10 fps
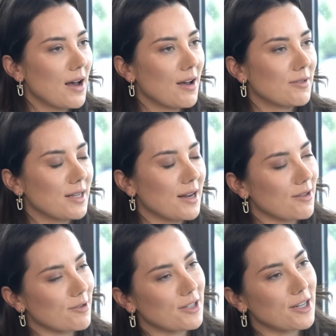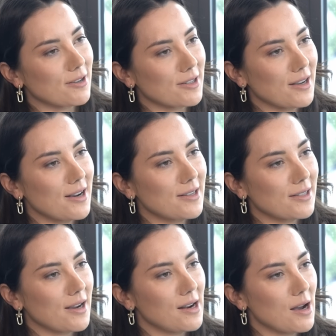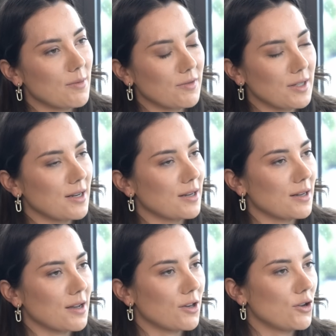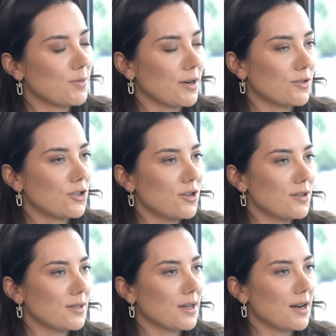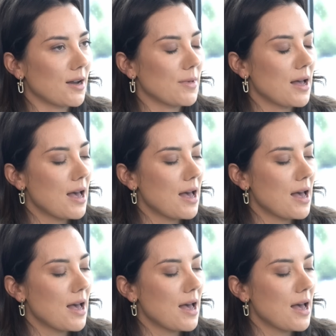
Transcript: I've seen other interior designers sign up. I've seen a huge amount of students sign up.